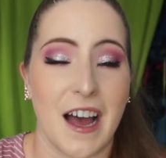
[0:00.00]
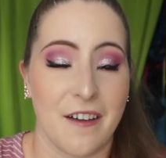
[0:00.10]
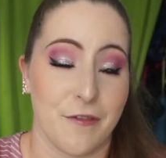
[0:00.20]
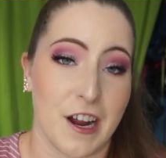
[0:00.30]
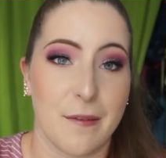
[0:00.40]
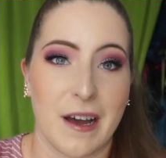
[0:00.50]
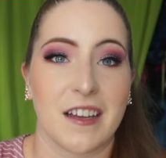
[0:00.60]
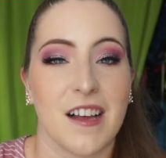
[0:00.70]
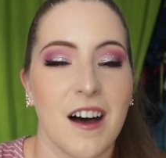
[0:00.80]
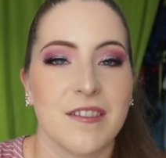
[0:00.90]
forget my
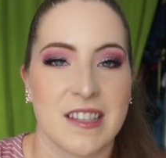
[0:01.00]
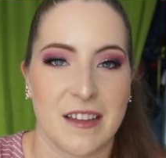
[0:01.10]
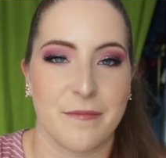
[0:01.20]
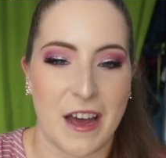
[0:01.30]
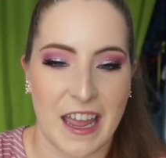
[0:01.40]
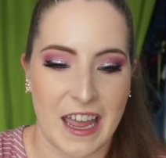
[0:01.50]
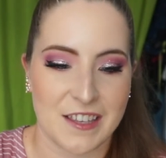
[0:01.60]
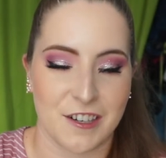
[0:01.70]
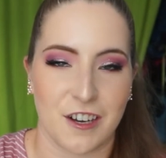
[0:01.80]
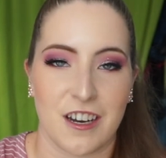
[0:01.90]
gloves, then my
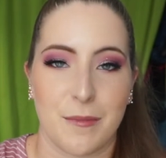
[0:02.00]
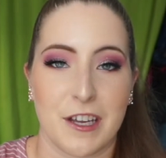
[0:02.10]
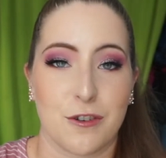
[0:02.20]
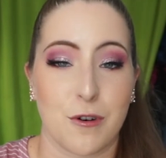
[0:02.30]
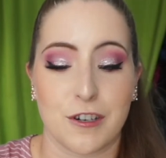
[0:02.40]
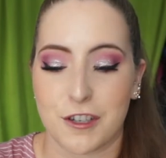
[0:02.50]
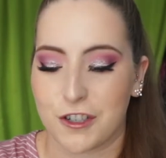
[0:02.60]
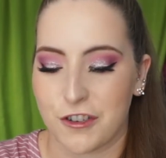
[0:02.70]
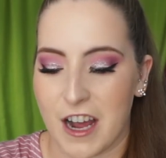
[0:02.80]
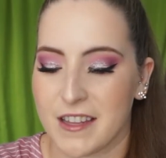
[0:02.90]
hands aren't going to be torn to
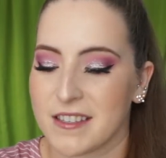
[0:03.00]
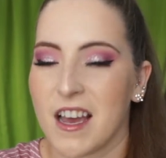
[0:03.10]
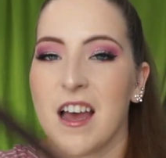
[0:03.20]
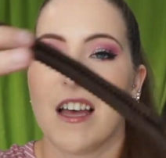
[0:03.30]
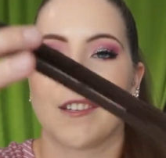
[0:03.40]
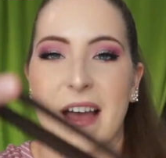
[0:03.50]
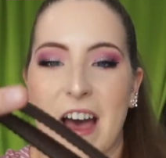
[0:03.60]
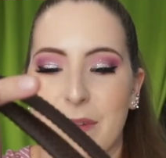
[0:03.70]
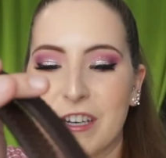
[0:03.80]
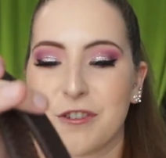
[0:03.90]
shreds. So I
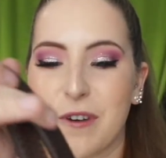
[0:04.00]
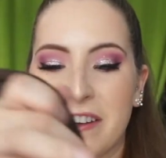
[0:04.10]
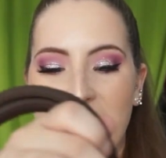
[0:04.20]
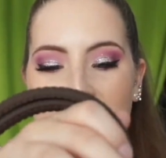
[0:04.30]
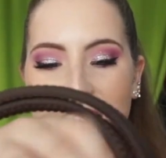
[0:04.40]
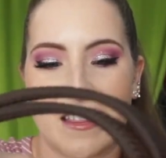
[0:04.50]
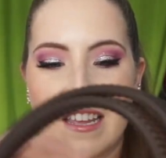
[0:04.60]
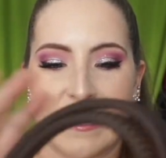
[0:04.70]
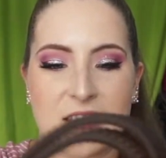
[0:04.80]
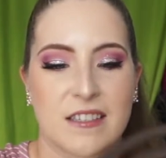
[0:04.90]
have been enjoying riding in
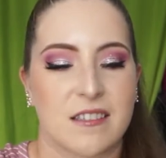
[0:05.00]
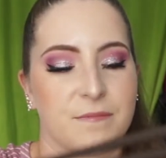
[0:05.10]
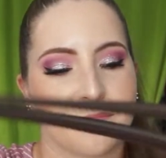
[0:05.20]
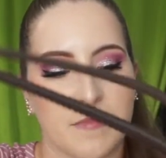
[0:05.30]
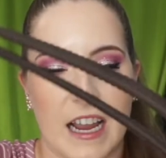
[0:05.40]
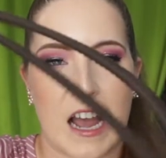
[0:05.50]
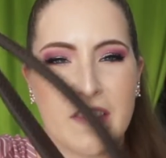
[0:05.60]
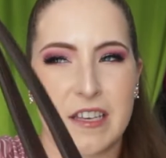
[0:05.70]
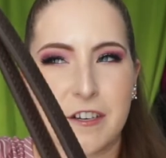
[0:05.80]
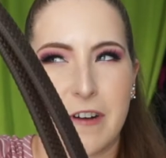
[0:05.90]
these. I got
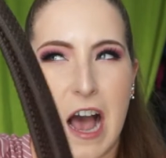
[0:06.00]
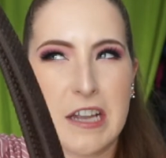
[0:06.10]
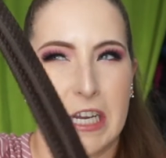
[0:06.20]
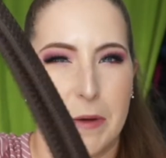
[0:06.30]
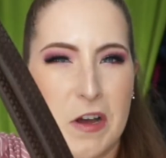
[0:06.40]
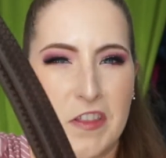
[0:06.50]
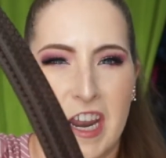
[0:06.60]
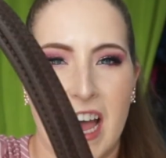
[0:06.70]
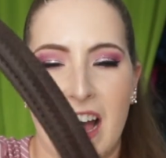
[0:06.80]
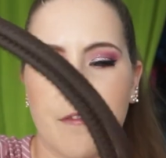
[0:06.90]
these around like a month and
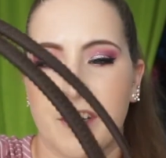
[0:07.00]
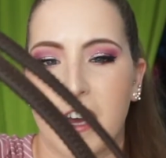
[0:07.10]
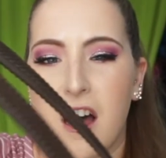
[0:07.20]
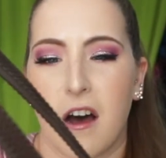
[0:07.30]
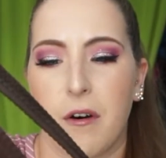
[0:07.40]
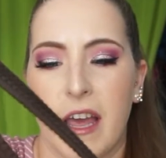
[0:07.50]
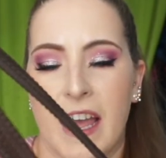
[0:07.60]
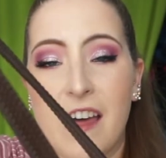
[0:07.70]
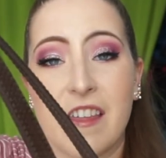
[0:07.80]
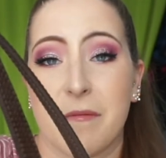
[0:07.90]
a half ago,
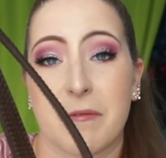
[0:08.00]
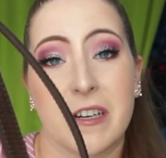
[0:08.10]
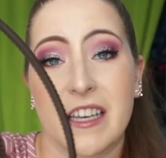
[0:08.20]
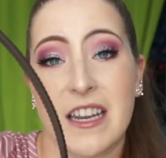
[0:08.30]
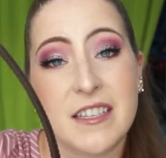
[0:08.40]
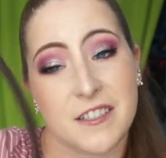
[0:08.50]
and they've been really nice to